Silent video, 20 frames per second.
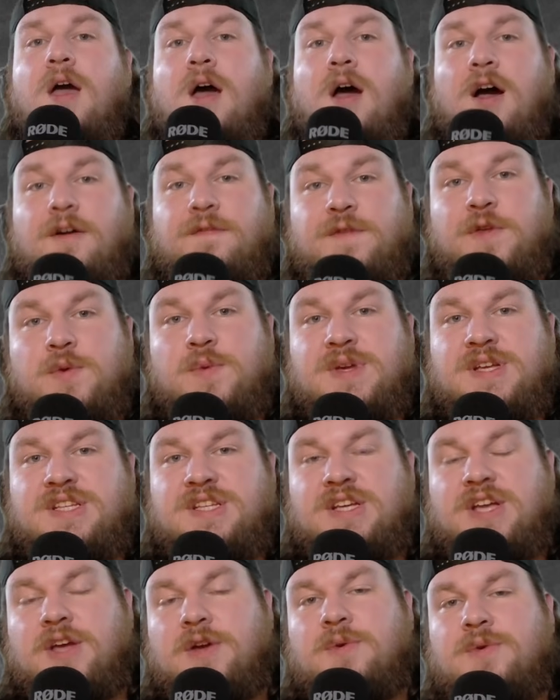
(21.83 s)
A few weeks
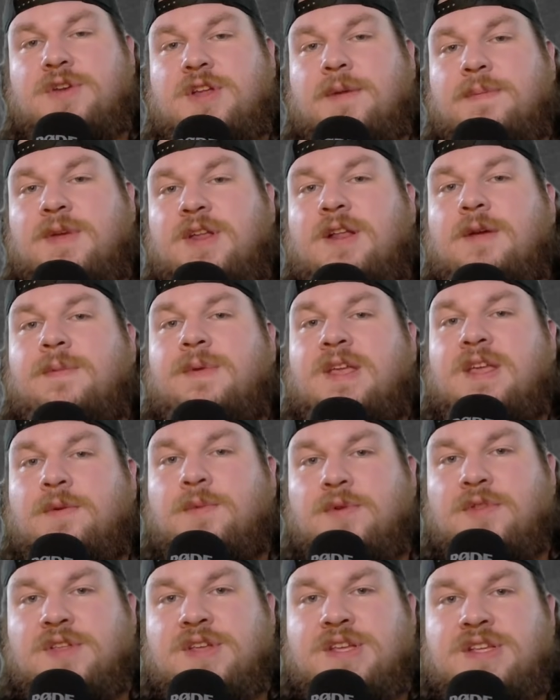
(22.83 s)
ago, WWE
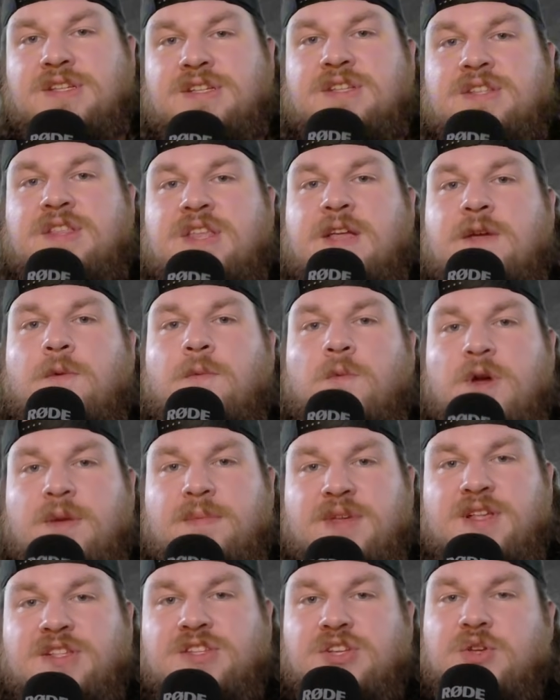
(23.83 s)
released the
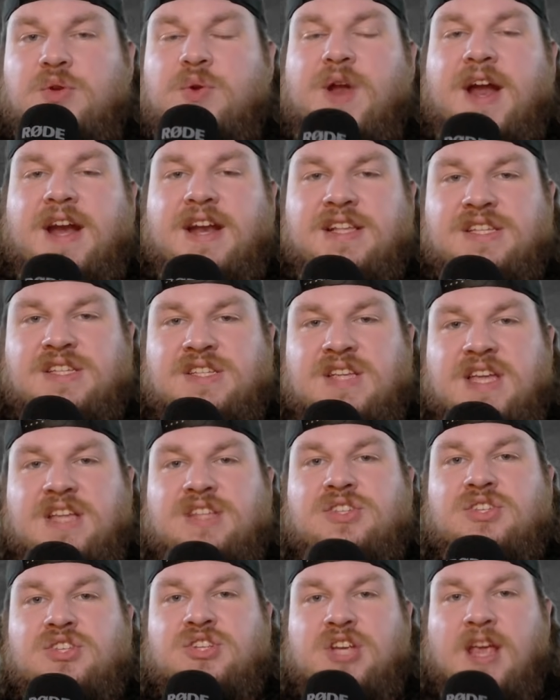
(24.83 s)
Women's United
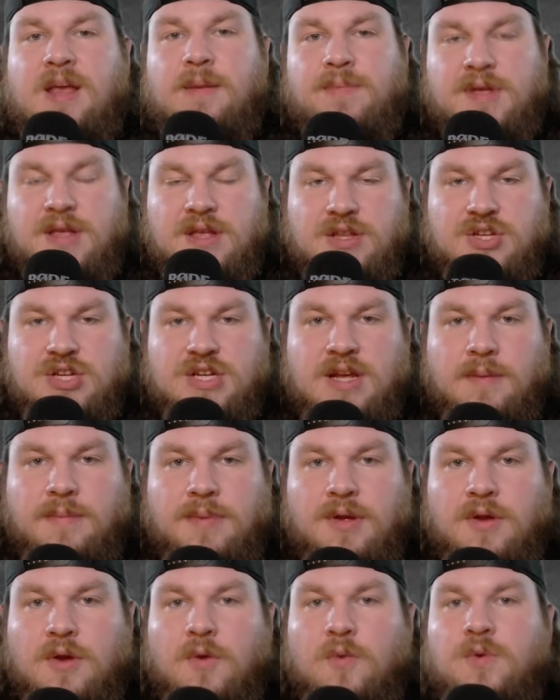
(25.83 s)
States Championship,
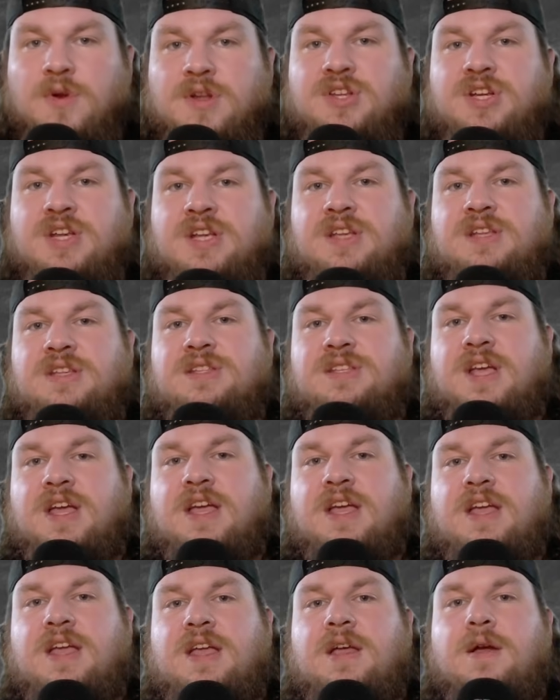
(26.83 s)
which is
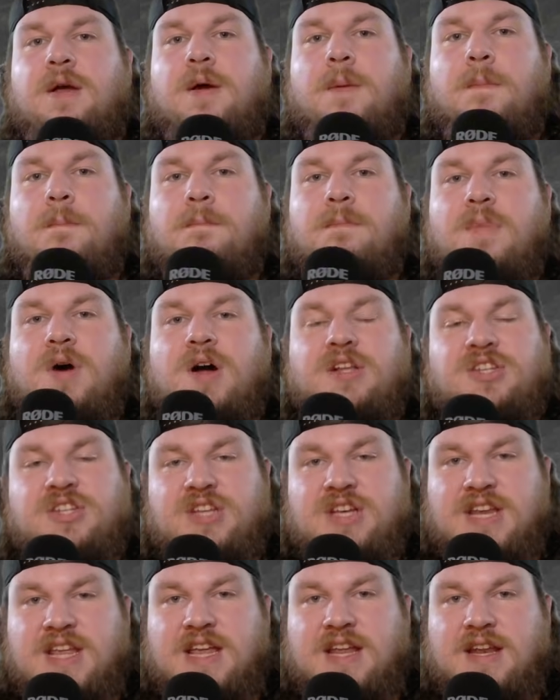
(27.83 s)
a
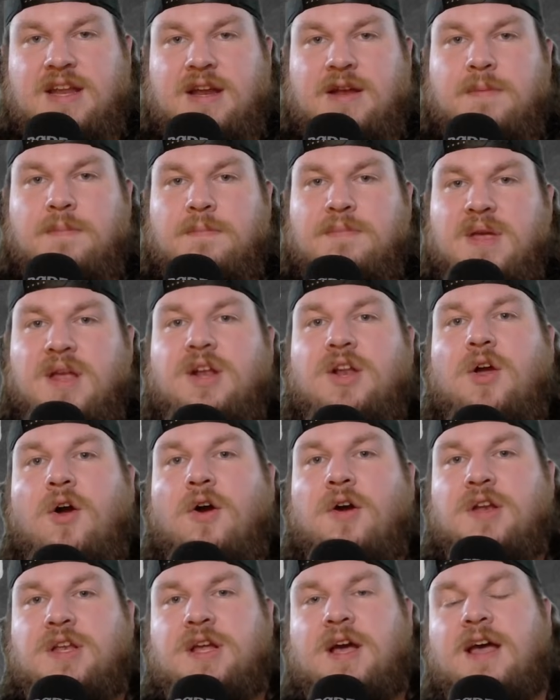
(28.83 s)
much needed mid
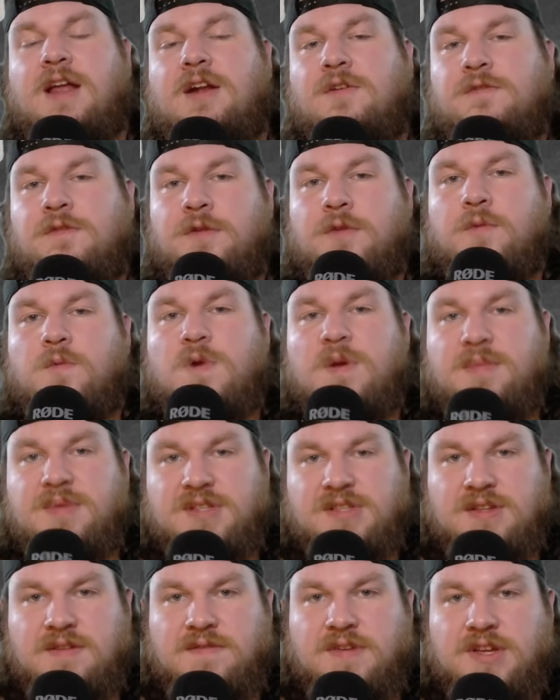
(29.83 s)
card title for the
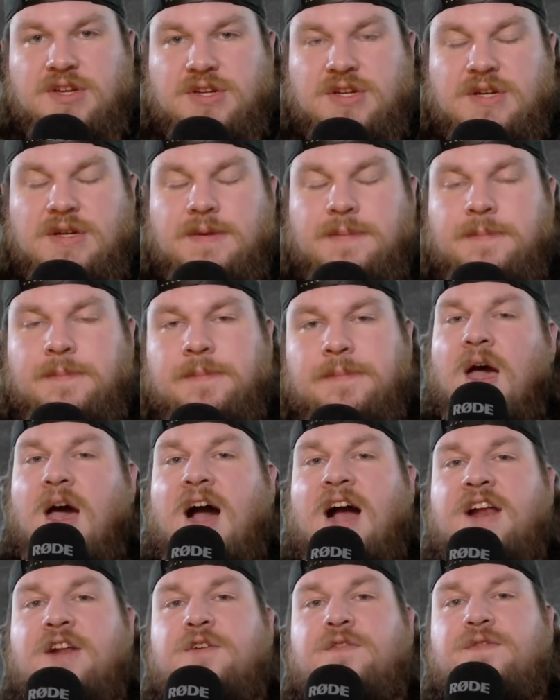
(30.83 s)
women's division.
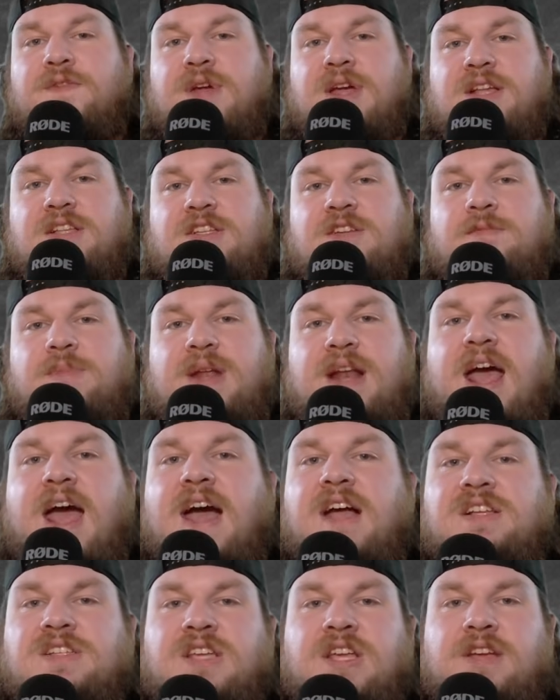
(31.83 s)
I know fans have been
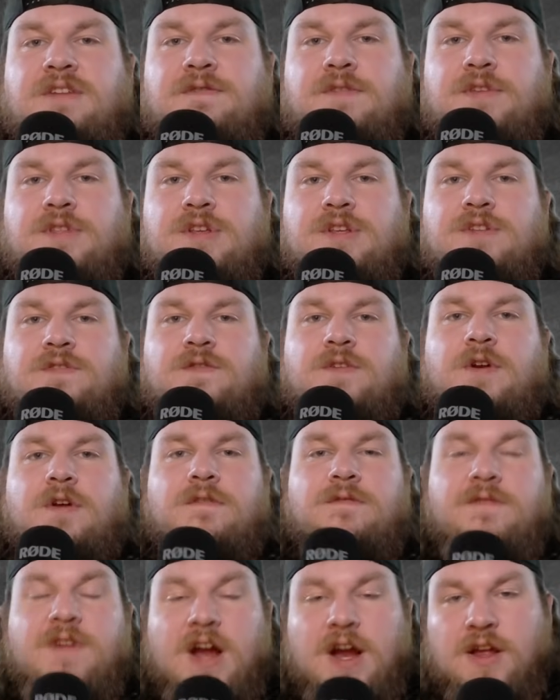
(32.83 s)
asking for this for a
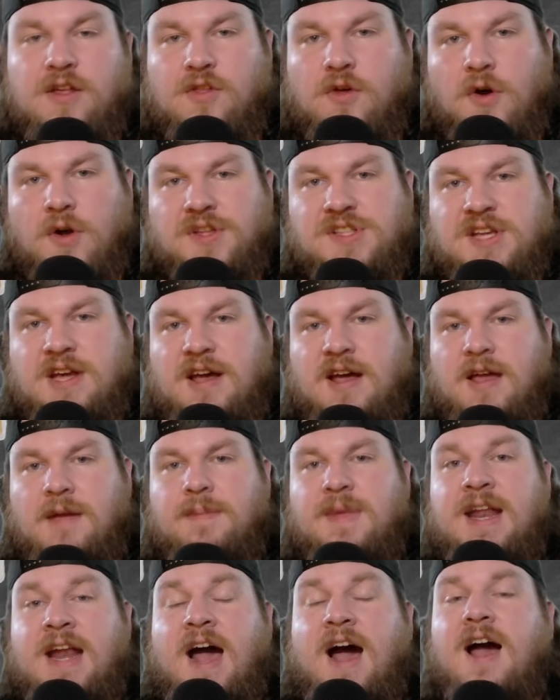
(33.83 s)
very long
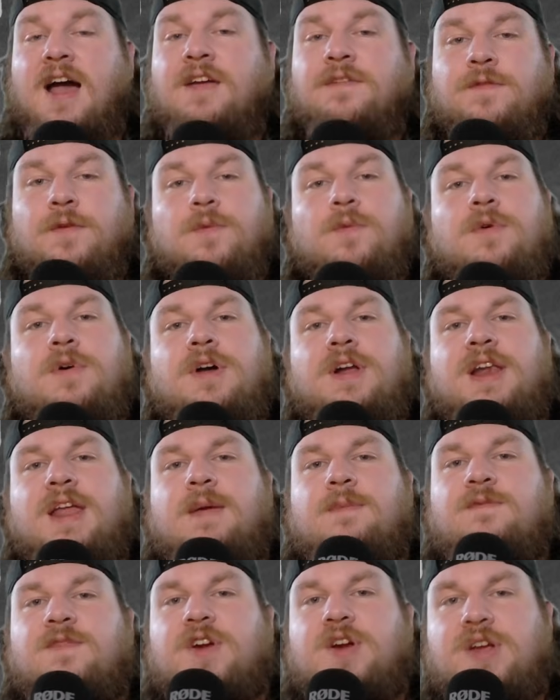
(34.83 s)
time, and I, for one,
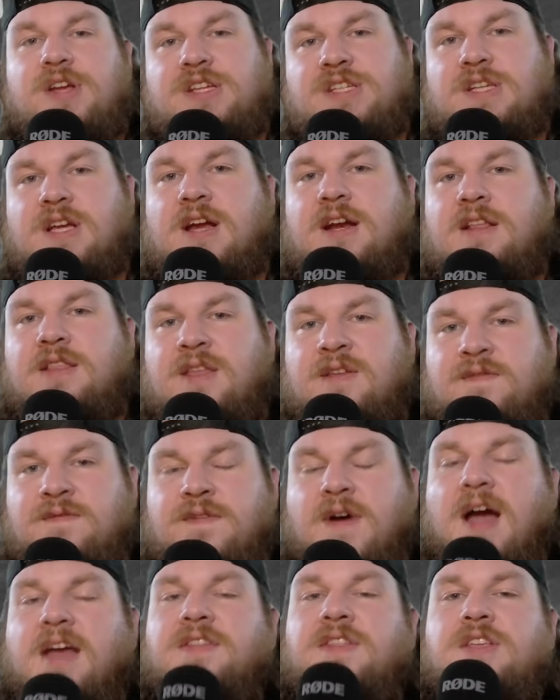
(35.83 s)
am very excited they
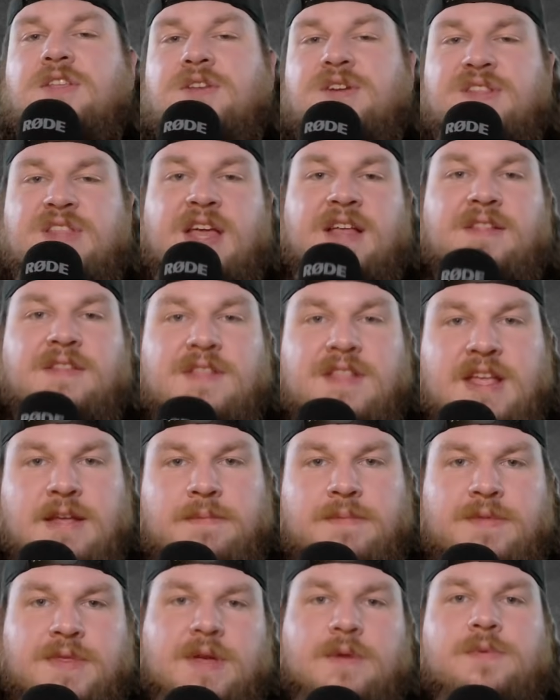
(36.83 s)
finally took that
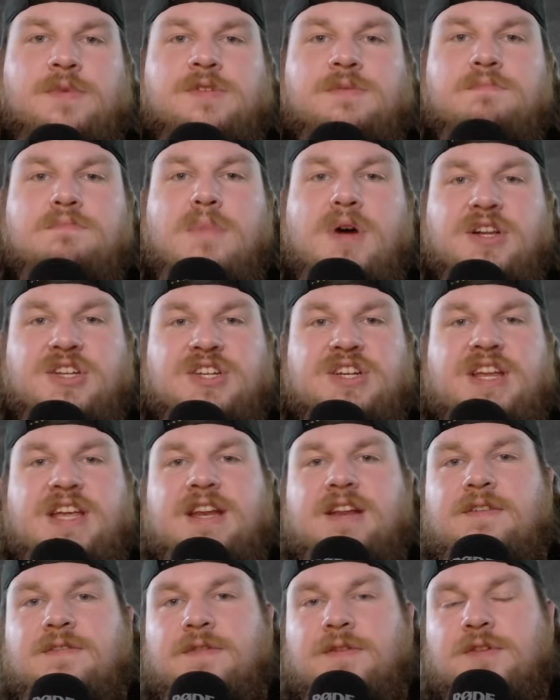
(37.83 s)
leap that was much
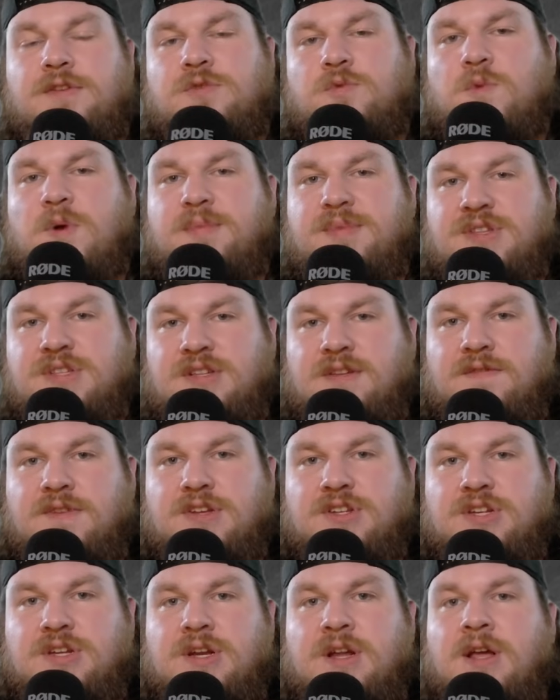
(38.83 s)
needed for this women's
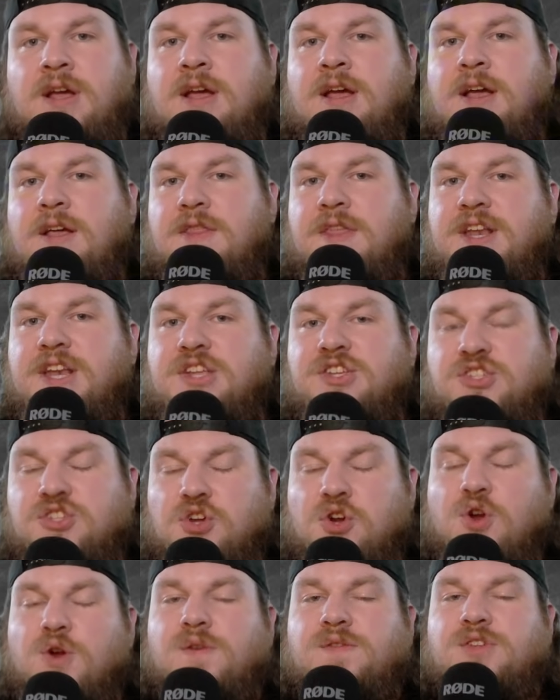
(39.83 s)
division that
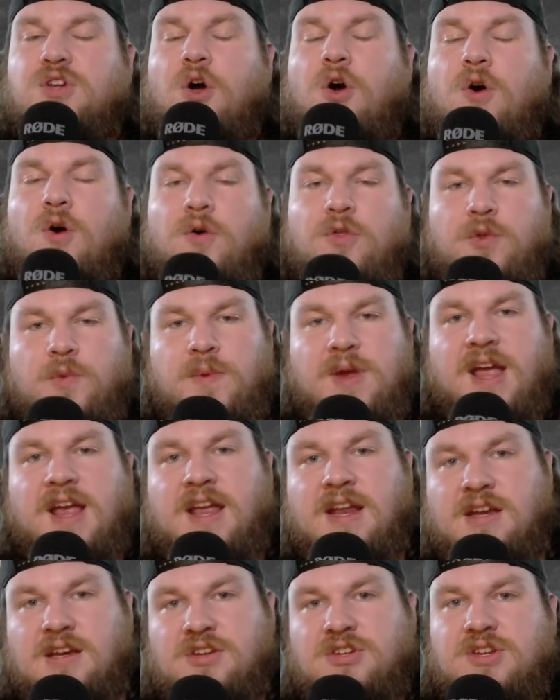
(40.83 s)
deserves all the
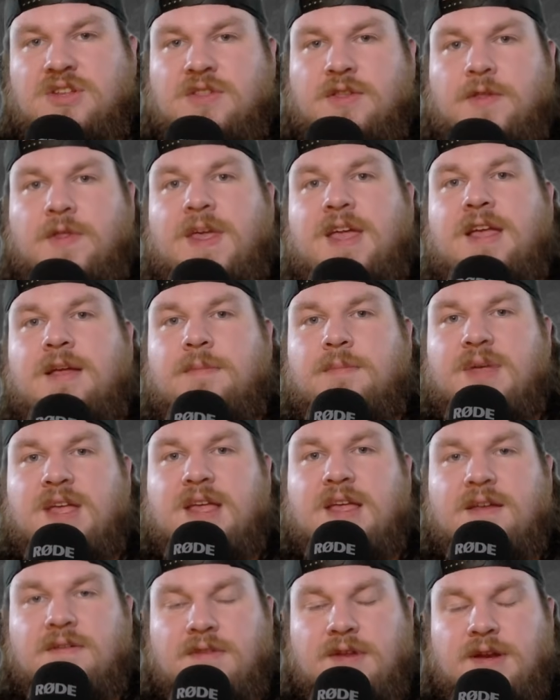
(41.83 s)
recognition that they can be
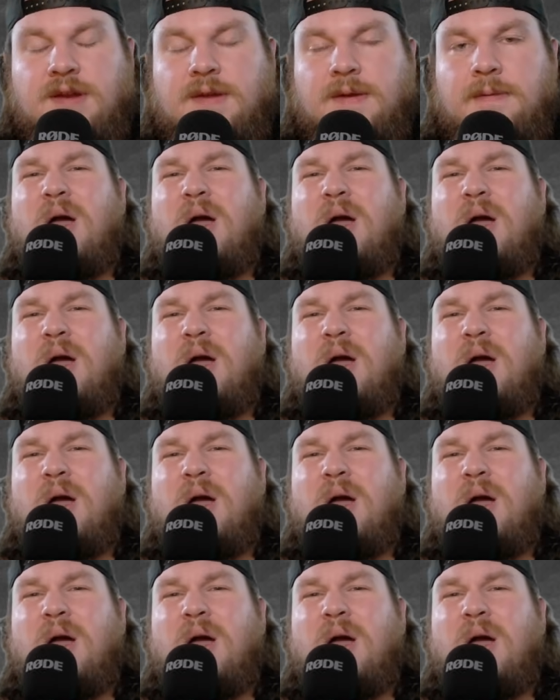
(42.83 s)
given.